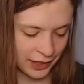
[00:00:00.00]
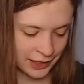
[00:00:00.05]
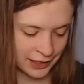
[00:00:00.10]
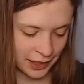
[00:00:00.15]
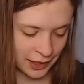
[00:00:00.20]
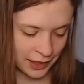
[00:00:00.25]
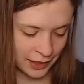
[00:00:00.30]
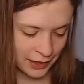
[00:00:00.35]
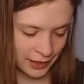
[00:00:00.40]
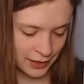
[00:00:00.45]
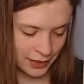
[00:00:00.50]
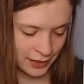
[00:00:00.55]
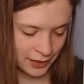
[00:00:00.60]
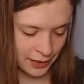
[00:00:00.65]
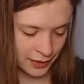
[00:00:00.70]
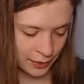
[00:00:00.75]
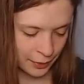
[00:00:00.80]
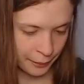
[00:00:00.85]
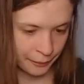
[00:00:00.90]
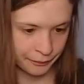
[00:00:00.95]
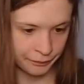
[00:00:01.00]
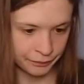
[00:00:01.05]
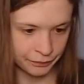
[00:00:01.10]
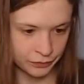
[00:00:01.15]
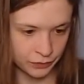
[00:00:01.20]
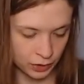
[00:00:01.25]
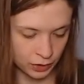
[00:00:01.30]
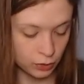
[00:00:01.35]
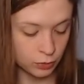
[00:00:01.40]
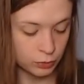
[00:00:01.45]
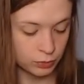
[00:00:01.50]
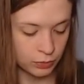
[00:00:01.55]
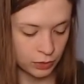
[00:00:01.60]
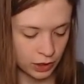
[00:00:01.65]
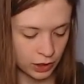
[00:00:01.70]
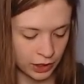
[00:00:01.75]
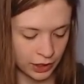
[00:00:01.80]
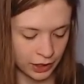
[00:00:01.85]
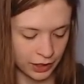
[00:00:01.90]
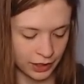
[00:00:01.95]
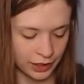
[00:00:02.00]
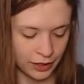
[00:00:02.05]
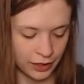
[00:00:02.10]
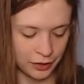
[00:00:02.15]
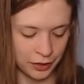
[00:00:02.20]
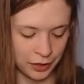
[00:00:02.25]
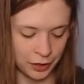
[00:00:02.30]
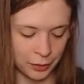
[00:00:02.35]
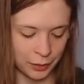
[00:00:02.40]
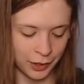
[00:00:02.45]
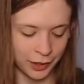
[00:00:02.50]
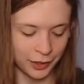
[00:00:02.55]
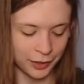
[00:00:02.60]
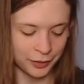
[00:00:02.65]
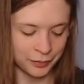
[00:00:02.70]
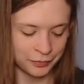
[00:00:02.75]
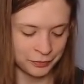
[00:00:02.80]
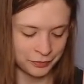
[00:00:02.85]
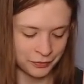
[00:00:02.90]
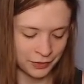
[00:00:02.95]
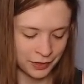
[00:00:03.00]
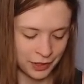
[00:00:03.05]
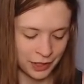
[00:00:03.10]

that's nice. Oh, here we are.